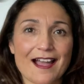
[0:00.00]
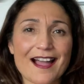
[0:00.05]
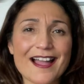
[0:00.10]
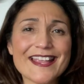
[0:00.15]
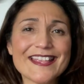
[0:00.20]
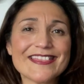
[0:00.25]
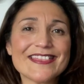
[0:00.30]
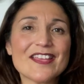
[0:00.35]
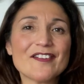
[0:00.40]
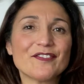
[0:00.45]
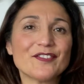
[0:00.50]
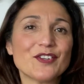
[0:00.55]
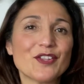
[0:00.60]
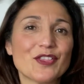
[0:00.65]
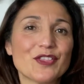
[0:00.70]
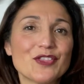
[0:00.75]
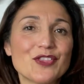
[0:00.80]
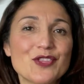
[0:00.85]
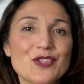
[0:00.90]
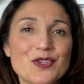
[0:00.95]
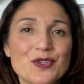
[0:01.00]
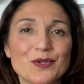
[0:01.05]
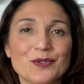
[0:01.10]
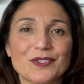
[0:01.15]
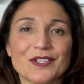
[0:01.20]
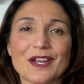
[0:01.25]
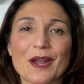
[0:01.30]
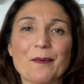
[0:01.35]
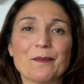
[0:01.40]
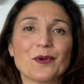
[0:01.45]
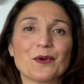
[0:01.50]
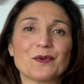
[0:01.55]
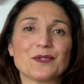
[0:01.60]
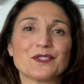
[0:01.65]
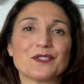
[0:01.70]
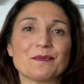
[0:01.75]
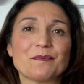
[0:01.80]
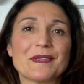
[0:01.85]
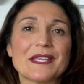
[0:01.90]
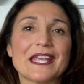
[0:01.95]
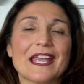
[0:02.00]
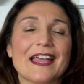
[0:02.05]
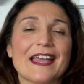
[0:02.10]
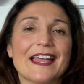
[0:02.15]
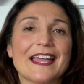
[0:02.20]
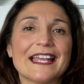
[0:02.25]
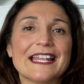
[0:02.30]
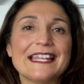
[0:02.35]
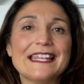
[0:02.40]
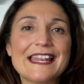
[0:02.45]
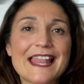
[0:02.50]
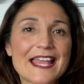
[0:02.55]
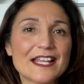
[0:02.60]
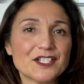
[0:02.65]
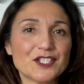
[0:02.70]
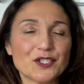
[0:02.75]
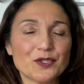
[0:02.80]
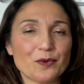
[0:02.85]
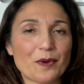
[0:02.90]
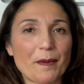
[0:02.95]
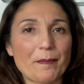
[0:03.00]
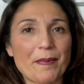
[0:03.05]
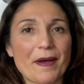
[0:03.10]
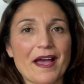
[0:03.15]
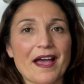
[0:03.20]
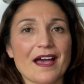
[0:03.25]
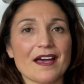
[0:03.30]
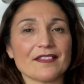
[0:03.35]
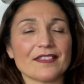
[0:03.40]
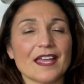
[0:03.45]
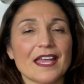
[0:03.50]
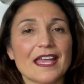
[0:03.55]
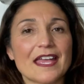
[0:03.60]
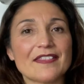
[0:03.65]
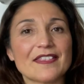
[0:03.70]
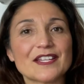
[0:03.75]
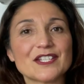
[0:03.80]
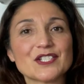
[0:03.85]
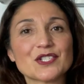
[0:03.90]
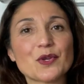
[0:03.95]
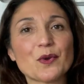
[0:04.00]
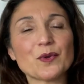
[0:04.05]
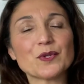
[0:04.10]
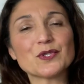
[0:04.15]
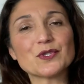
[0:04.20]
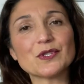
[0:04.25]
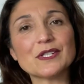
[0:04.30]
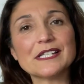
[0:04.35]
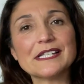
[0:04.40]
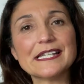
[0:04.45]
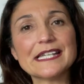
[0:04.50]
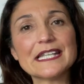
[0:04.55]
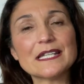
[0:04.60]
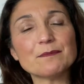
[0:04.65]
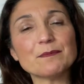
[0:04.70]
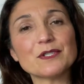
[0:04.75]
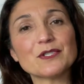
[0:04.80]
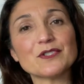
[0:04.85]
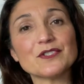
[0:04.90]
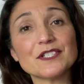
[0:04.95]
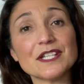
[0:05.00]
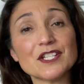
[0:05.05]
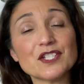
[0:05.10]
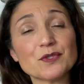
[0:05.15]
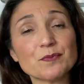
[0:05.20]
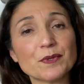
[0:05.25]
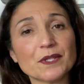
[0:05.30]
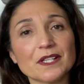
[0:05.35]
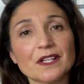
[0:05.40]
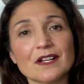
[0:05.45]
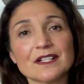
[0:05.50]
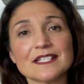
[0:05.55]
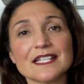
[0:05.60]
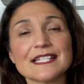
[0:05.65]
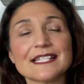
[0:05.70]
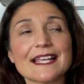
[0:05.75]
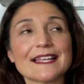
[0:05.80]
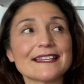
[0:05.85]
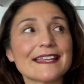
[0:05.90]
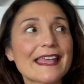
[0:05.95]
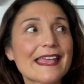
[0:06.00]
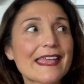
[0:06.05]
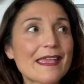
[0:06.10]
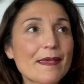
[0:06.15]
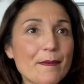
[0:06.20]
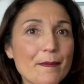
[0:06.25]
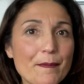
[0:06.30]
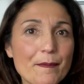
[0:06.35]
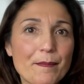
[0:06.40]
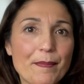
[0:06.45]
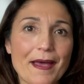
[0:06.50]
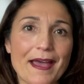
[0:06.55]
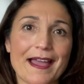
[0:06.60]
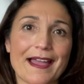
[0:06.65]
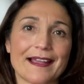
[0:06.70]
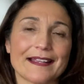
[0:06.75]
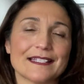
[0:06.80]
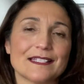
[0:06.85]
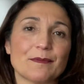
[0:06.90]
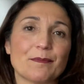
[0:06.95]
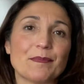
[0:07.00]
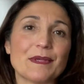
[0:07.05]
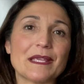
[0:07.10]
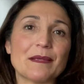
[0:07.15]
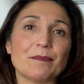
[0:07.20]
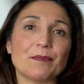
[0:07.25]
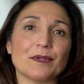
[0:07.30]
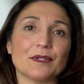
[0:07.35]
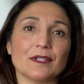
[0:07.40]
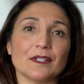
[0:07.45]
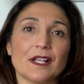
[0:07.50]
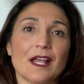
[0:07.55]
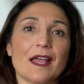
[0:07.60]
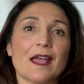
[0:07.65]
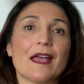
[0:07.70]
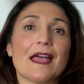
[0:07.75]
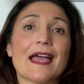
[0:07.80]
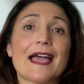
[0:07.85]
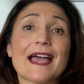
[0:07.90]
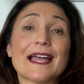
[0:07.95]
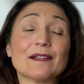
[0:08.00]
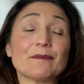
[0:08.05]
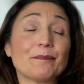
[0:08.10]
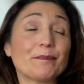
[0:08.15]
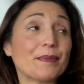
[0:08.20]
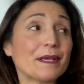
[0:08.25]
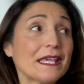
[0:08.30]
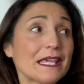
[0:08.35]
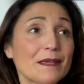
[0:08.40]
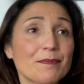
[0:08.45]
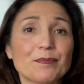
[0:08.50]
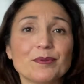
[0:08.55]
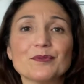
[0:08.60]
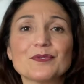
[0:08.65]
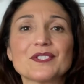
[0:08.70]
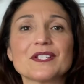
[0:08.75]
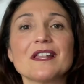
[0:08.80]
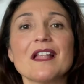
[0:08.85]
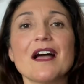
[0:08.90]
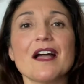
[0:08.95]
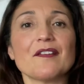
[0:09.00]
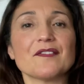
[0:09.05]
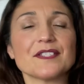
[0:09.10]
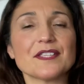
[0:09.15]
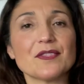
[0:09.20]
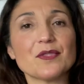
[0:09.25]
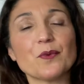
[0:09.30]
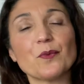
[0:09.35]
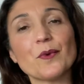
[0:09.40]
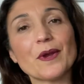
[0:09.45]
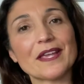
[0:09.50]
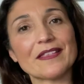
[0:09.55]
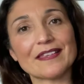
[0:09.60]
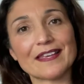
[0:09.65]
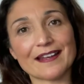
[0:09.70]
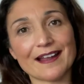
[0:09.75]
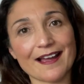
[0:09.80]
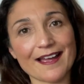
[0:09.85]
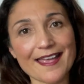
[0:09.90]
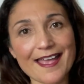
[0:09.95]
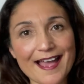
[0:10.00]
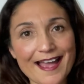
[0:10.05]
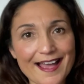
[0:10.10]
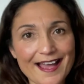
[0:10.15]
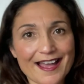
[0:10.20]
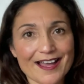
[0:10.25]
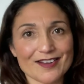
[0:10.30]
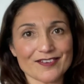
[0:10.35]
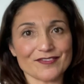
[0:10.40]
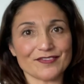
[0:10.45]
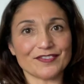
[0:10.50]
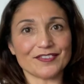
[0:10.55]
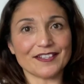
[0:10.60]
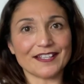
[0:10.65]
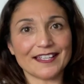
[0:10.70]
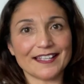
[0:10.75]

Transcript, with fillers: I never knew that I'm going to be led to a path that's going to lead me to teach Pilates and impact people and people's lives in the way that I have